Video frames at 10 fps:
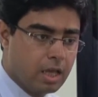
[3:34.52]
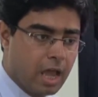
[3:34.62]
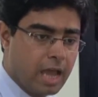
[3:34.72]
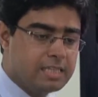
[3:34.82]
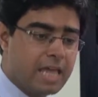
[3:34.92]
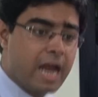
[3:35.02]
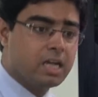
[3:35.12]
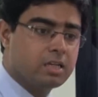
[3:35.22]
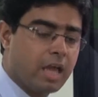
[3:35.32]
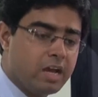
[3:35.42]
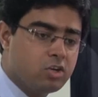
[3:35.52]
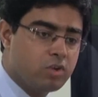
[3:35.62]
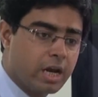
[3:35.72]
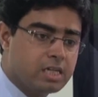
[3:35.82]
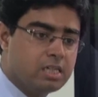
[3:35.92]
And that
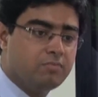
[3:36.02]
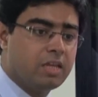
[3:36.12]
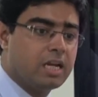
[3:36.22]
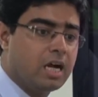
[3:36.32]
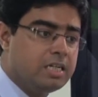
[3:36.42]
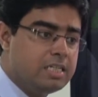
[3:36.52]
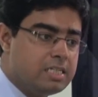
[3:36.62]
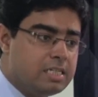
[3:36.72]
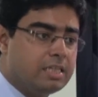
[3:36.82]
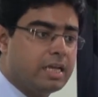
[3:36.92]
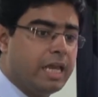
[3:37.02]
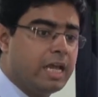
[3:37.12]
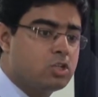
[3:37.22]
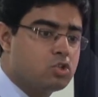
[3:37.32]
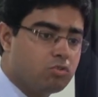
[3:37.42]
attractive, that artistic, that
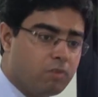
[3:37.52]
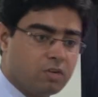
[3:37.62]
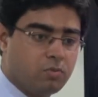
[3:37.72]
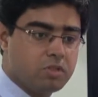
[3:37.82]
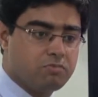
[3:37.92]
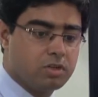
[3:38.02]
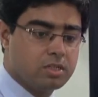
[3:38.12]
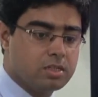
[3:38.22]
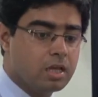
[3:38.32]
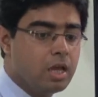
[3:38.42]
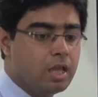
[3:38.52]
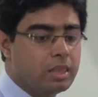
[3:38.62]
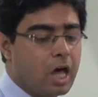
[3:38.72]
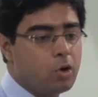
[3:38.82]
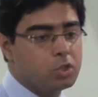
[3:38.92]
extrovert phosphorus,
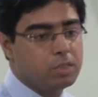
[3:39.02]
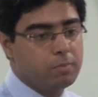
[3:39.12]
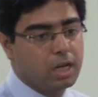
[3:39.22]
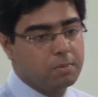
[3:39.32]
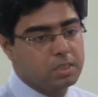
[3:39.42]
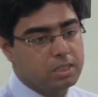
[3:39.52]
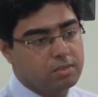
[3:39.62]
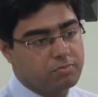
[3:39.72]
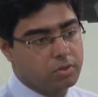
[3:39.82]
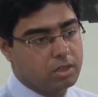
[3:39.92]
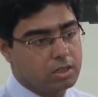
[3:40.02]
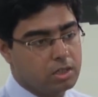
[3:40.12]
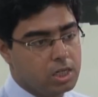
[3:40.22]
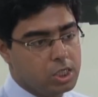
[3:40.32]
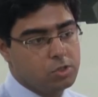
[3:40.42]
now she becomes indifferent.
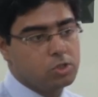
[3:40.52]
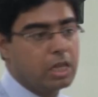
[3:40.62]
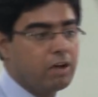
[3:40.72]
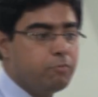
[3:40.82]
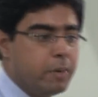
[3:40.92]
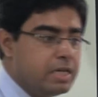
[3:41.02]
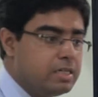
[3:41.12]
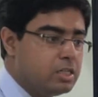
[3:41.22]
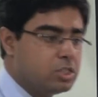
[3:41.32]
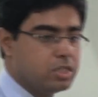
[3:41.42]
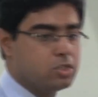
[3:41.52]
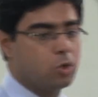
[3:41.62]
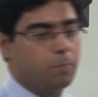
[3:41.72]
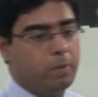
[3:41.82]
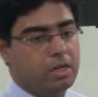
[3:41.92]
She used to love painting, she has
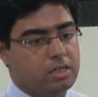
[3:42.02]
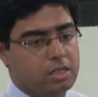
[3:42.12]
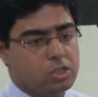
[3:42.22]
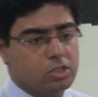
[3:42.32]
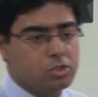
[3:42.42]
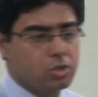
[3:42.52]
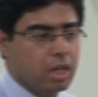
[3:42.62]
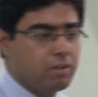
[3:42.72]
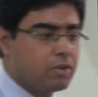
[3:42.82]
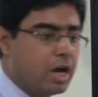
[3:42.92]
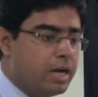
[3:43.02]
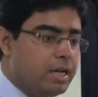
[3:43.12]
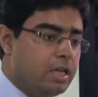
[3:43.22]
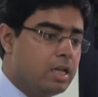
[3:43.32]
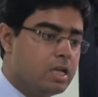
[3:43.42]
stopped painting. She used to love
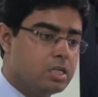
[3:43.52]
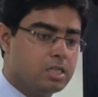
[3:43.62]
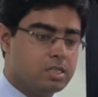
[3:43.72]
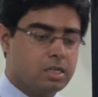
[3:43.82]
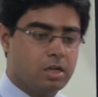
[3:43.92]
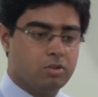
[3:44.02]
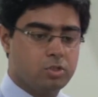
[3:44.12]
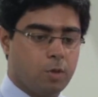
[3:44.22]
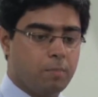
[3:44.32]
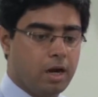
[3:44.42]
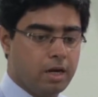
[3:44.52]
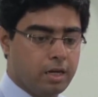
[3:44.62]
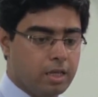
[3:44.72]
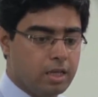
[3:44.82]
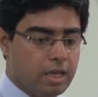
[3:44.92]
gardening, she has stopped
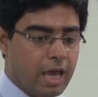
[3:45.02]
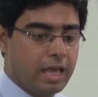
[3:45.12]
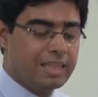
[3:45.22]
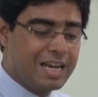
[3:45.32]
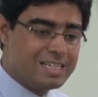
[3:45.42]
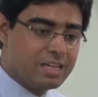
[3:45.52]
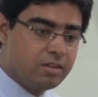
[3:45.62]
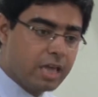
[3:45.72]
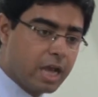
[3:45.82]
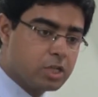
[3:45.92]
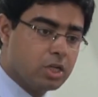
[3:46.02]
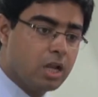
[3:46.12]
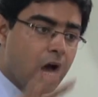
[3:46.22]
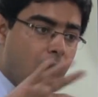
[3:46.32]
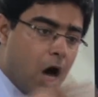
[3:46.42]
gardening. And that's the reaction,
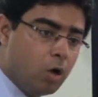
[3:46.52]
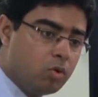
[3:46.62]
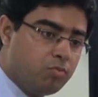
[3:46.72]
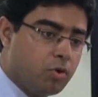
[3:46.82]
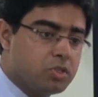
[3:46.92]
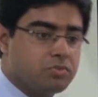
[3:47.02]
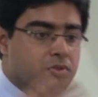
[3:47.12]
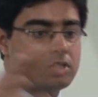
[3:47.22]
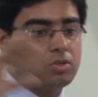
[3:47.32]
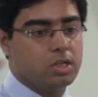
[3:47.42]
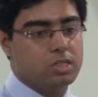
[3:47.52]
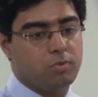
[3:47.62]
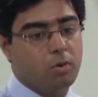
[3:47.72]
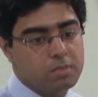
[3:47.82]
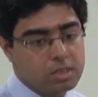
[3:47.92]
how a phosphorus
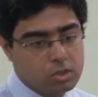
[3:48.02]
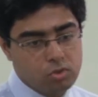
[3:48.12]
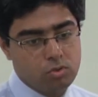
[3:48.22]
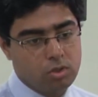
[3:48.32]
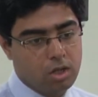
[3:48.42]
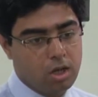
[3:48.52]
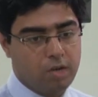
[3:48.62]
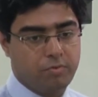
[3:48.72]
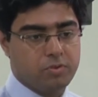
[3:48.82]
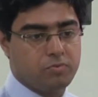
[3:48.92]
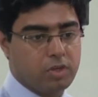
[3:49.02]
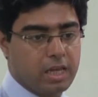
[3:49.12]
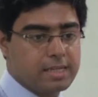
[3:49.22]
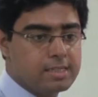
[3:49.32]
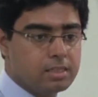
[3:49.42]
transforms into a phosphoric
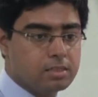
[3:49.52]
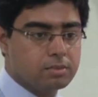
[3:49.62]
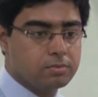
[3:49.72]
acid.